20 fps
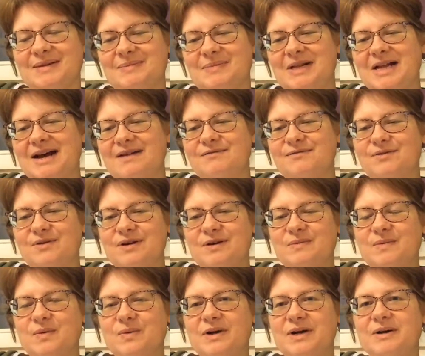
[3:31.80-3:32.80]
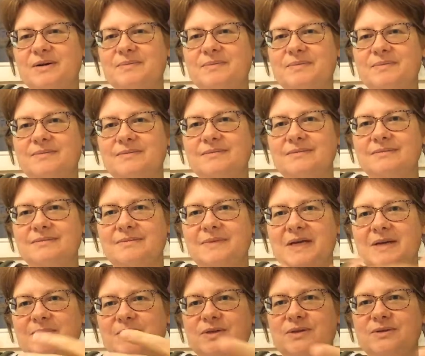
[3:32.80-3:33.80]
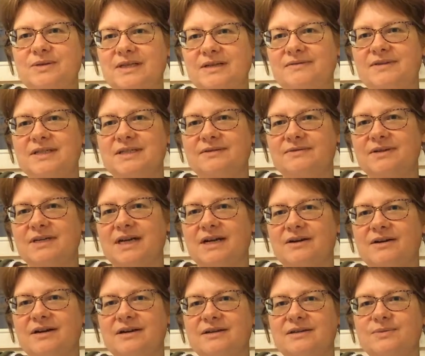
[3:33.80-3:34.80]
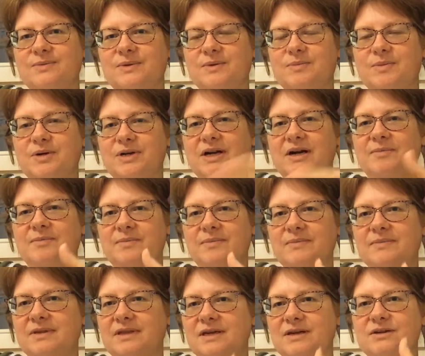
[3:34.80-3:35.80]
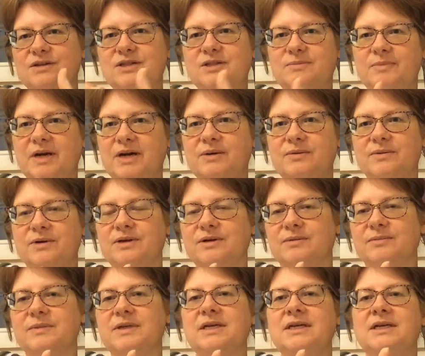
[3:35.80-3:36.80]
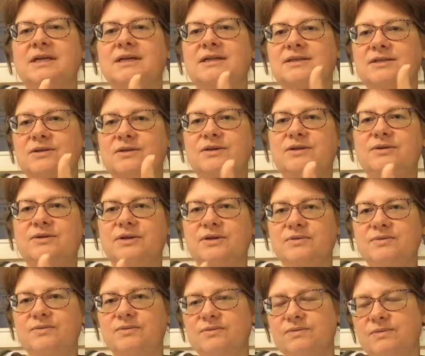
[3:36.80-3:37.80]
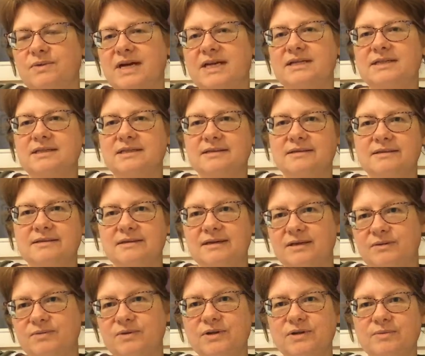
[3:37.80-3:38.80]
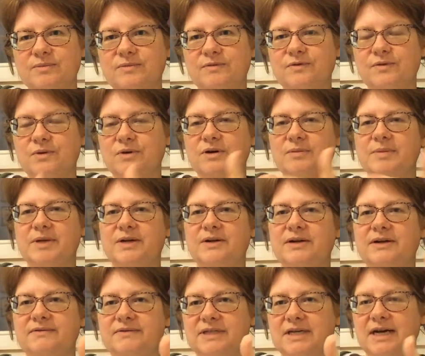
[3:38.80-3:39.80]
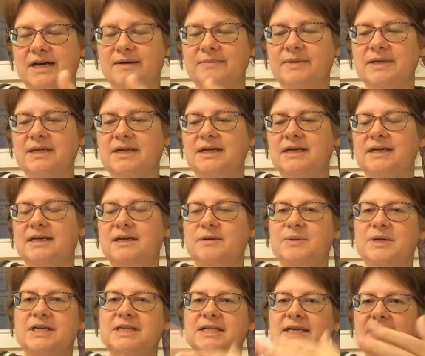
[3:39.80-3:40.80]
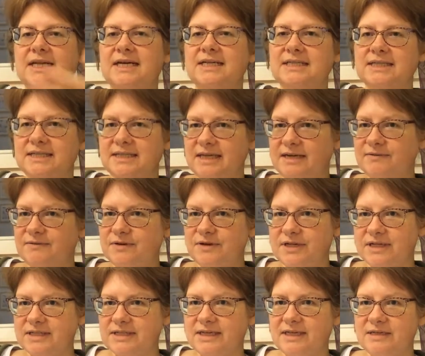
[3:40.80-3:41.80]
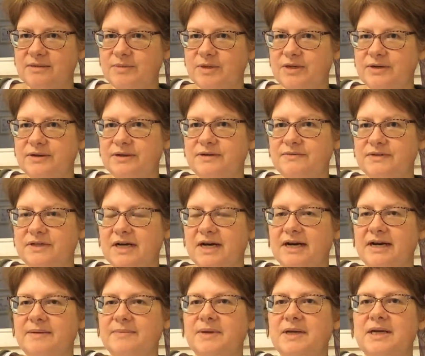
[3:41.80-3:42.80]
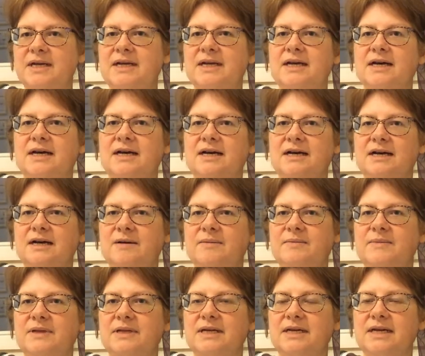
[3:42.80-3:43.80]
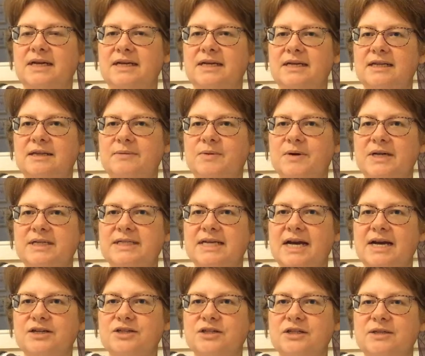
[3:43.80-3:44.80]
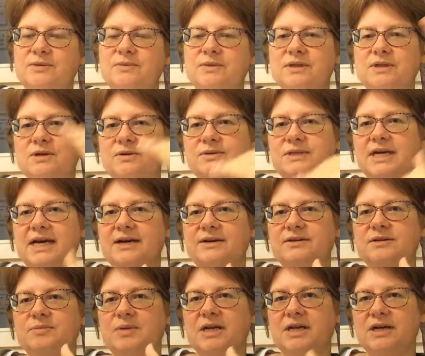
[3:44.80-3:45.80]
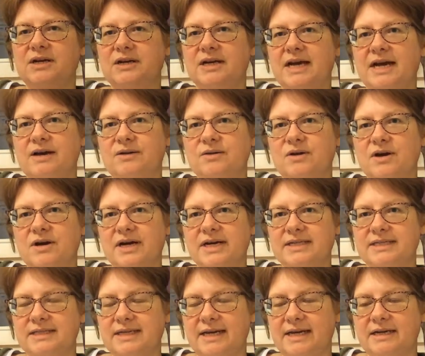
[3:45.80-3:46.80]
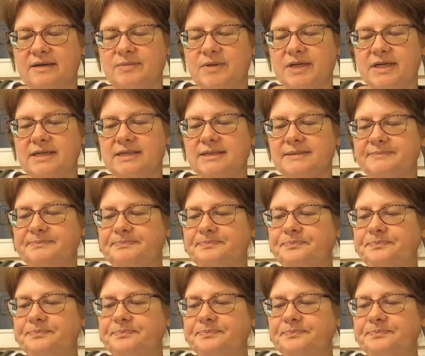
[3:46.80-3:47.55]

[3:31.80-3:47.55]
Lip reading: platform where people who live in different areas will put up their spare room so that you can rent their room for a period of time. Now, because I like to stay for an extended period of time, the price actually will go down depending on how long I stay in a place.